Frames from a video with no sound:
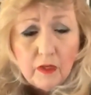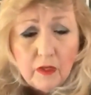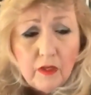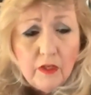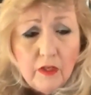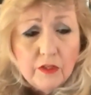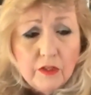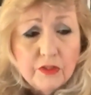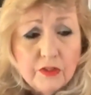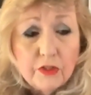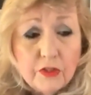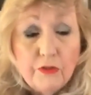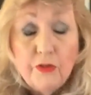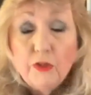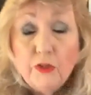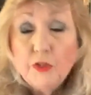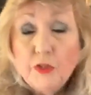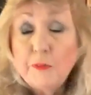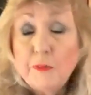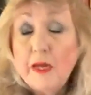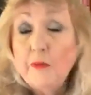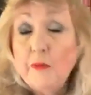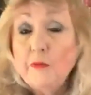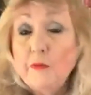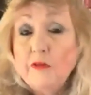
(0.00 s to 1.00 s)
So
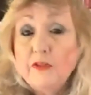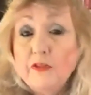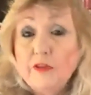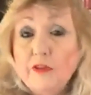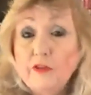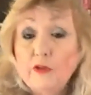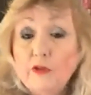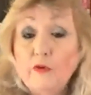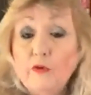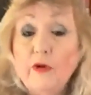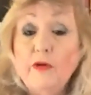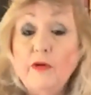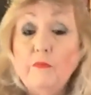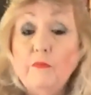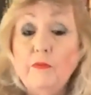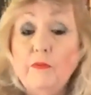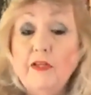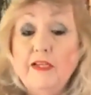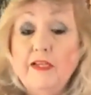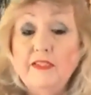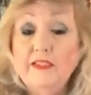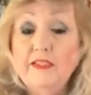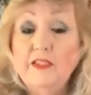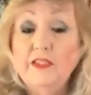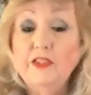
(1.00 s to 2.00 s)
newspapers, great
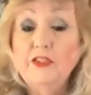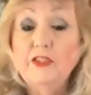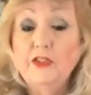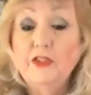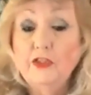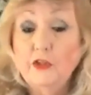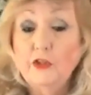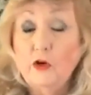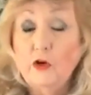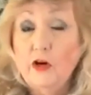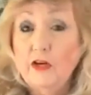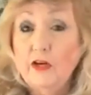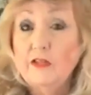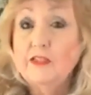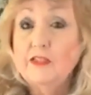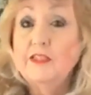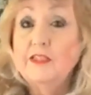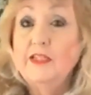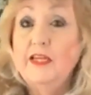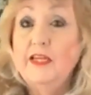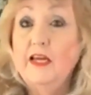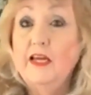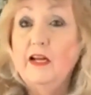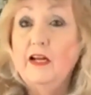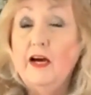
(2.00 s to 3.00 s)
place to start
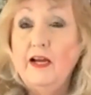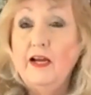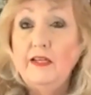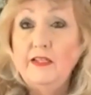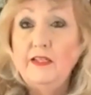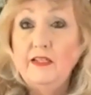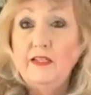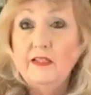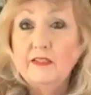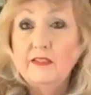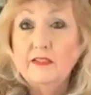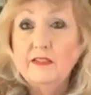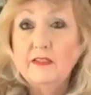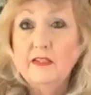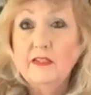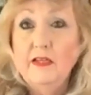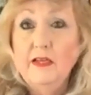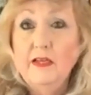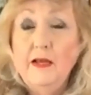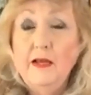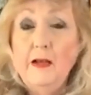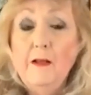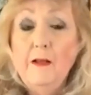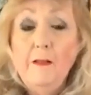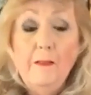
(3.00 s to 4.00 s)
to get ideas.
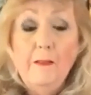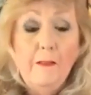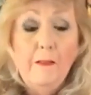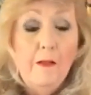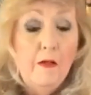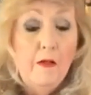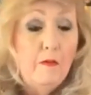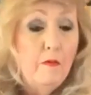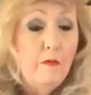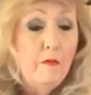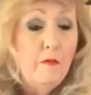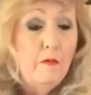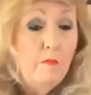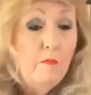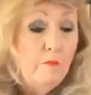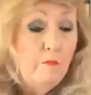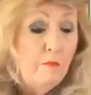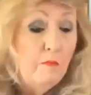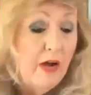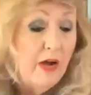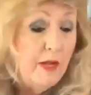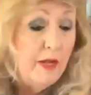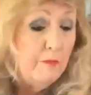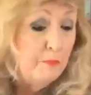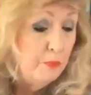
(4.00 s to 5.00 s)

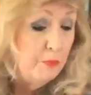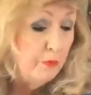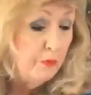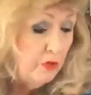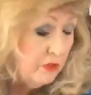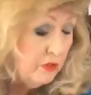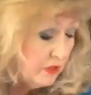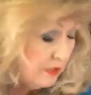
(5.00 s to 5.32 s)
My book,